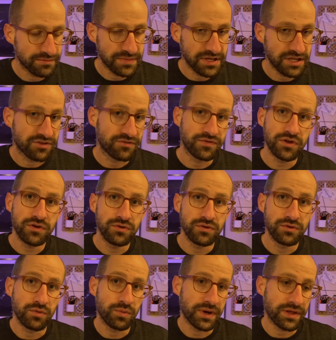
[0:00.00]
It's
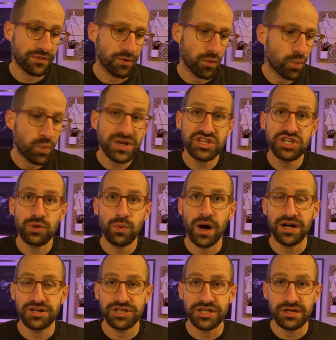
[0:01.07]
viewed with
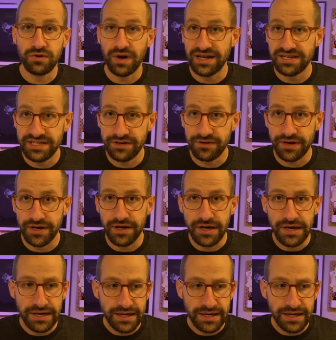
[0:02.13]
wishy-washy criteria,